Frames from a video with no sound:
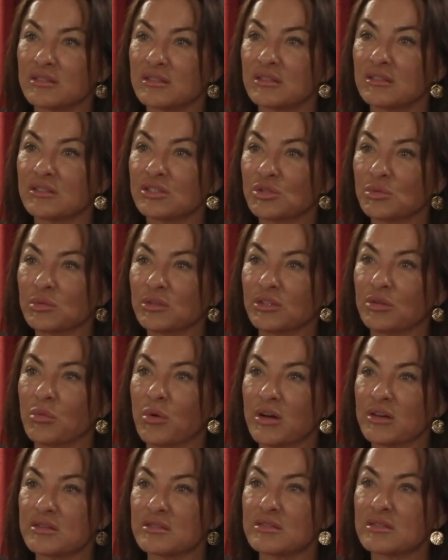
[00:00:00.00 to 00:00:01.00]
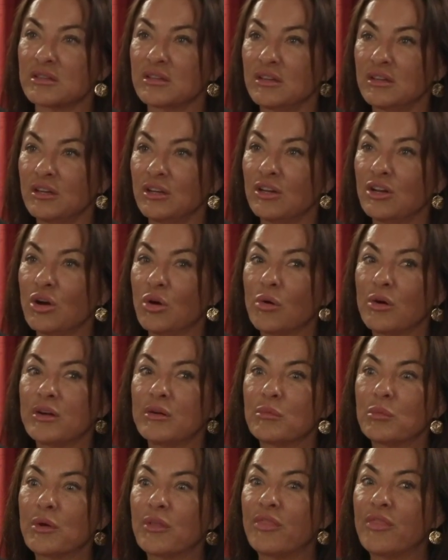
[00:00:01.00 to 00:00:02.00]
She really was, and
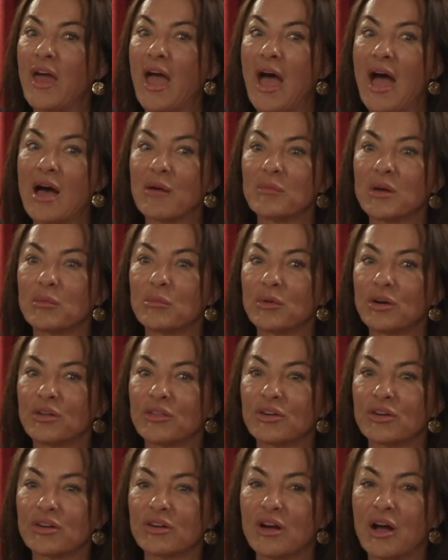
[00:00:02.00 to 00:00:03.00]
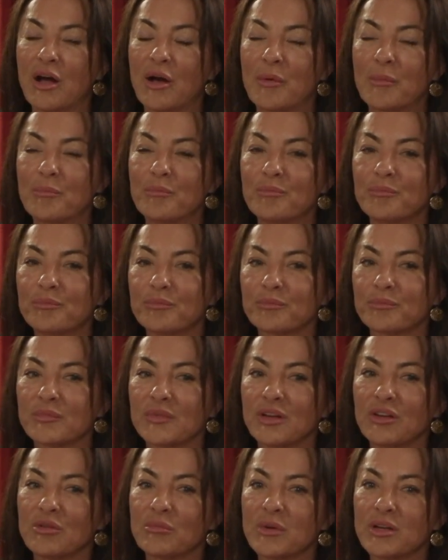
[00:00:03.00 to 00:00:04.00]
with that, my mother,
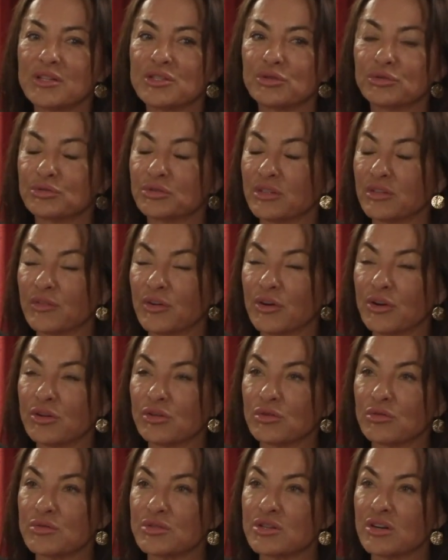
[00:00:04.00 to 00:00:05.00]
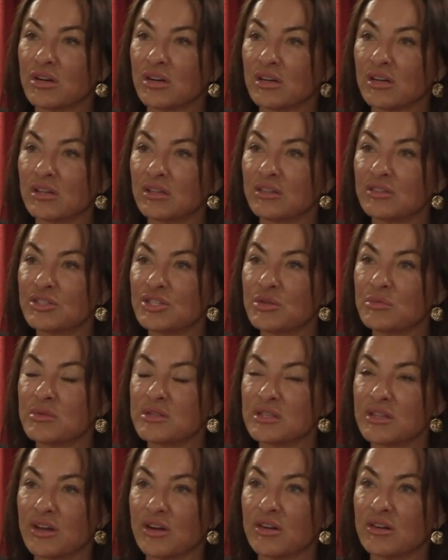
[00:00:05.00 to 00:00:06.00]
my children are very close to her, and she was
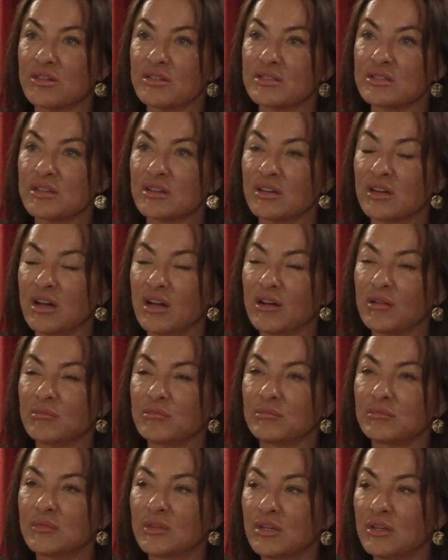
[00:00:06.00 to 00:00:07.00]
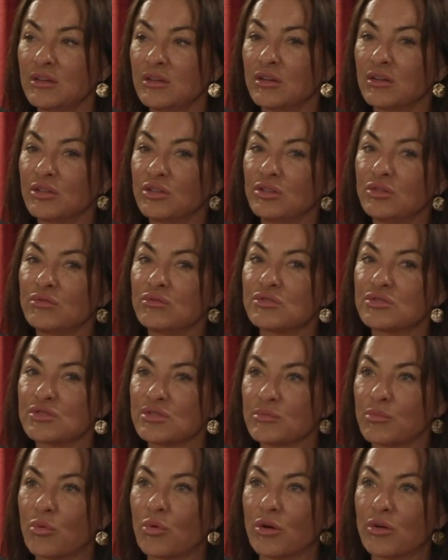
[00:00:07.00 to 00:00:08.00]
there as a huge
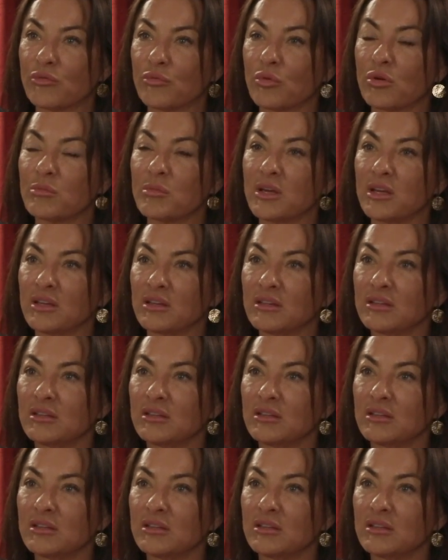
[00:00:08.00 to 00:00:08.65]
support for me.